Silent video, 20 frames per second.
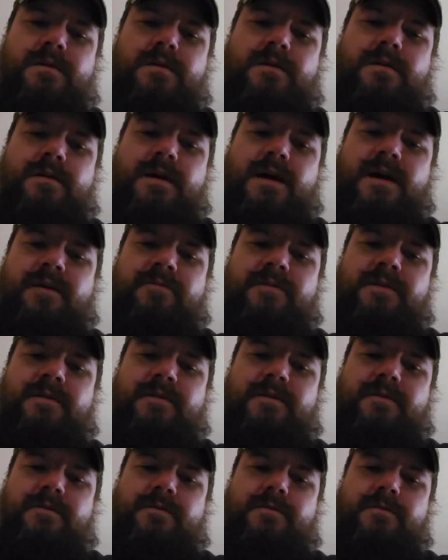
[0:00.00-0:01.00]

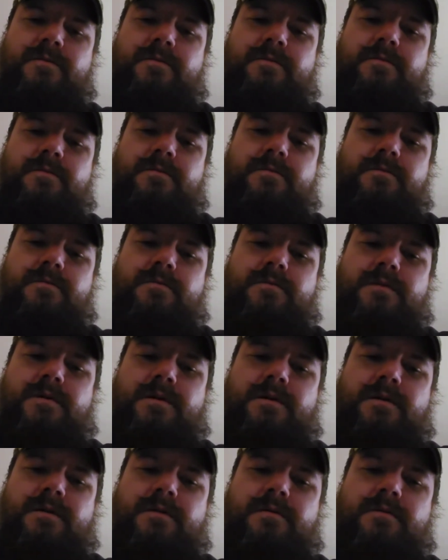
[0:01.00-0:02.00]
having to
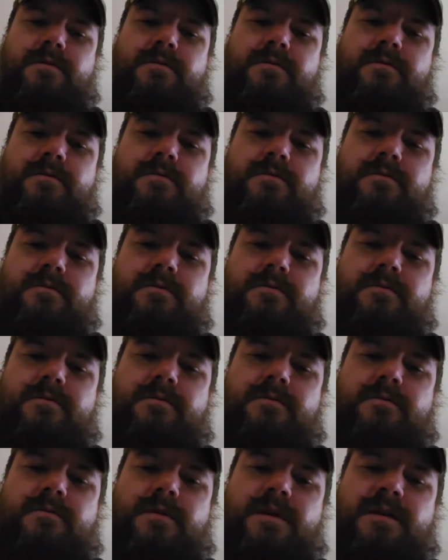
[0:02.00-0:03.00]
uh,
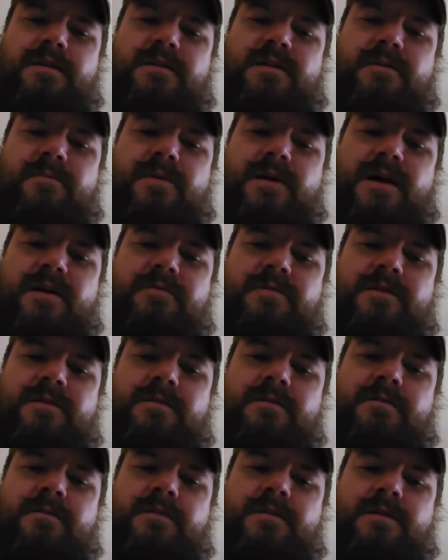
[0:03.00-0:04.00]
I ended up
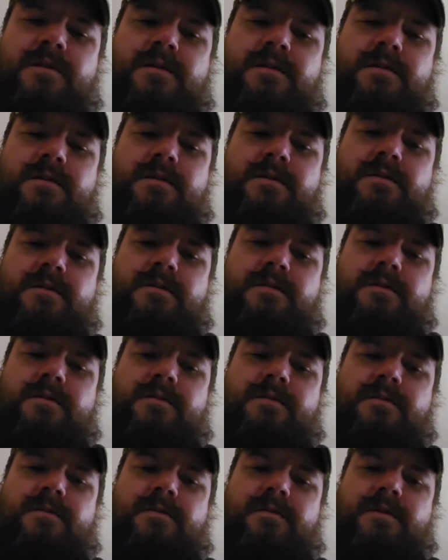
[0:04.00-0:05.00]
having
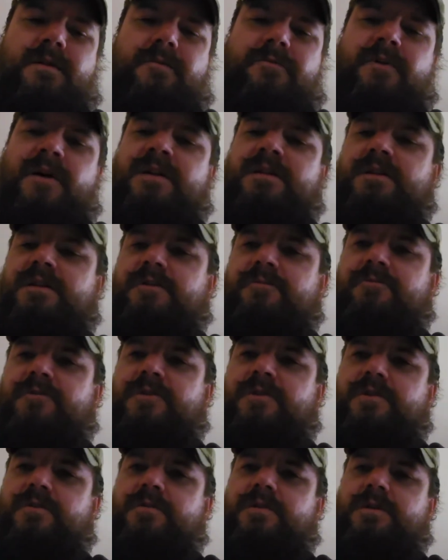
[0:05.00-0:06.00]
to find a
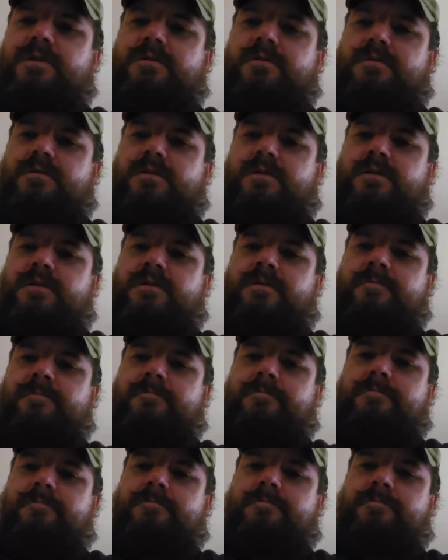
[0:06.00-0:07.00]
different unit.
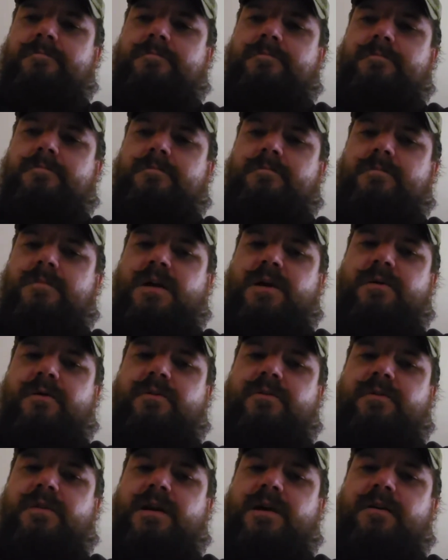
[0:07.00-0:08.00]
I
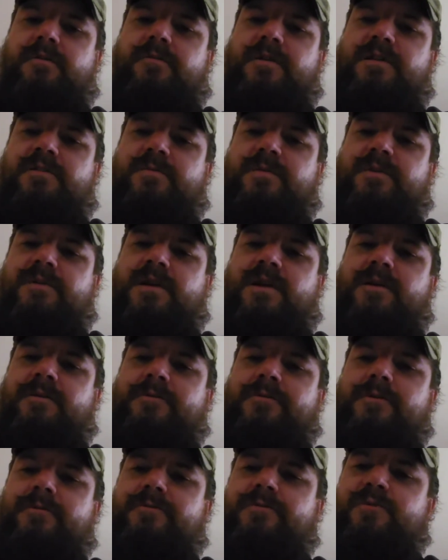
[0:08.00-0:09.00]
was at Ranger Battalion
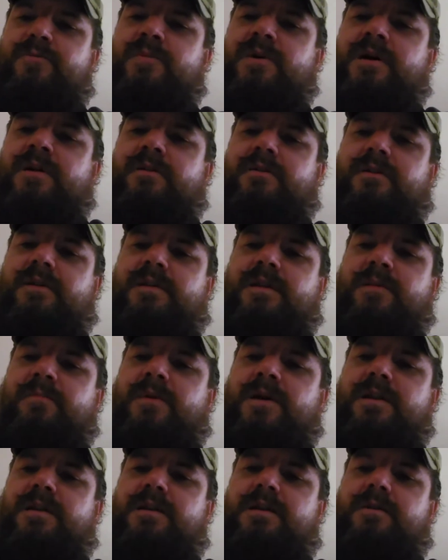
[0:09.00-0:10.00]
for a few months, and then
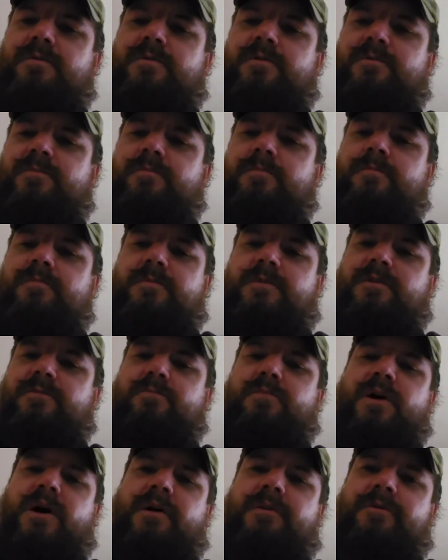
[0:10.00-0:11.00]
my knee was
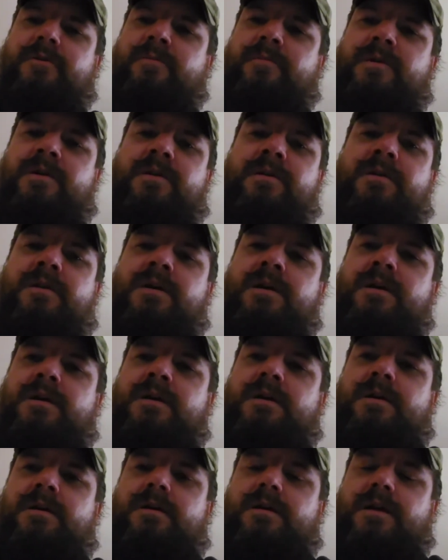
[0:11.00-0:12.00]
just bothering me,
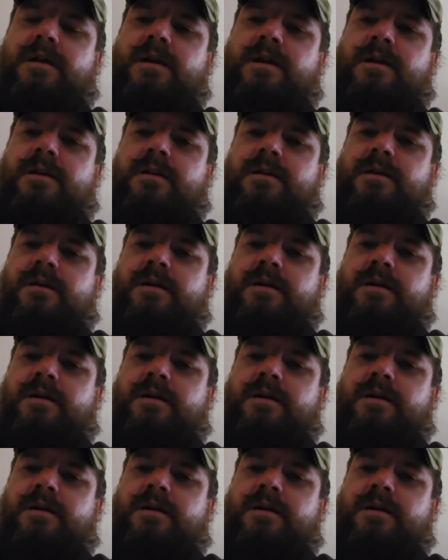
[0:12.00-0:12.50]
and